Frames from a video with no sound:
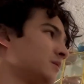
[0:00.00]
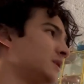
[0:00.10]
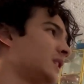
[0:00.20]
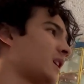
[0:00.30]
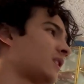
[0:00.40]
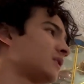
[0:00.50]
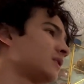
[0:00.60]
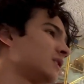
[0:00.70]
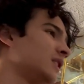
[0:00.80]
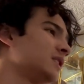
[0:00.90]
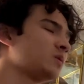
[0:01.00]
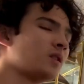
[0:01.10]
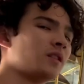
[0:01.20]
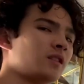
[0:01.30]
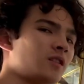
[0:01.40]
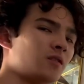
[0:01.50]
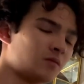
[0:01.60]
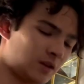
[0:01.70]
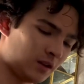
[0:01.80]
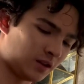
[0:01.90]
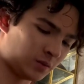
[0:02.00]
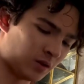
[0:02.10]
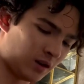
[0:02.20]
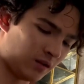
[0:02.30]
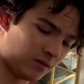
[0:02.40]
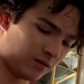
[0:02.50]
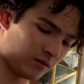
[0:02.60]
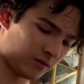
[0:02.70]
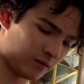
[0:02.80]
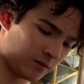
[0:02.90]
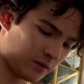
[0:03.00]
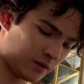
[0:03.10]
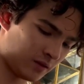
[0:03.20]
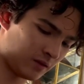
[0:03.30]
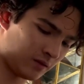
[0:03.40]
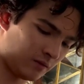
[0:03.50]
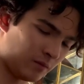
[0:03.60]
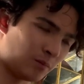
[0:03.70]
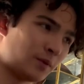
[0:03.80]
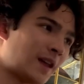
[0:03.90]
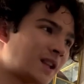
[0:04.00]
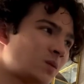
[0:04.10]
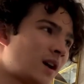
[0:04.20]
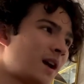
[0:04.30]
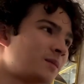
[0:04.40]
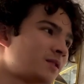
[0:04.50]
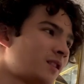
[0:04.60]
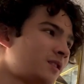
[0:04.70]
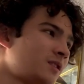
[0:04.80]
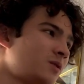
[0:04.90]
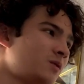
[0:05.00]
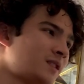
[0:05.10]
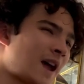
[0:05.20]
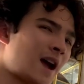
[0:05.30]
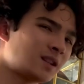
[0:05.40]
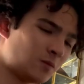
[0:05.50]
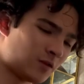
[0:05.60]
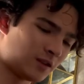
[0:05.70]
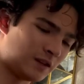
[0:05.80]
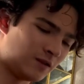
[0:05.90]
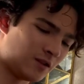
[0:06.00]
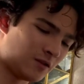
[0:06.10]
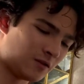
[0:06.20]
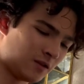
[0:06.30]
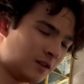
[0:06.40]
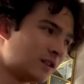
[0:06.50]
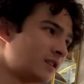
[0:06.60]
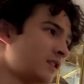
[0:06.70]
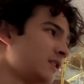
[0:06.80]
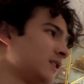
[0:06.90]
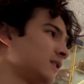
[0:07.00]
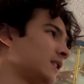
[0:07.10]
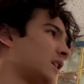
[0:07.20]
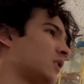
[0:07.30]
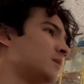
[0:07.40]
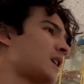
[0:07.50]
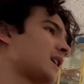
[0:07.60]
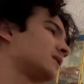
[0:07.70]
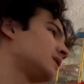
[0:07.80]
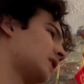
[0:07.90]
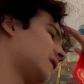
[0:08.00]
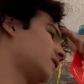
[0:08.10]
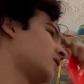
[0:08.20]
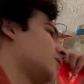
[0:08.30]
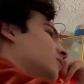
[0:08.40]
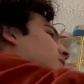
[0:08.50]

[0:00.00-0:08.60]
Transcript: But yeah, it's worth it though. It looks pretty. But that's why I'm starting to use tacks more, even though, like thumbtacks, even though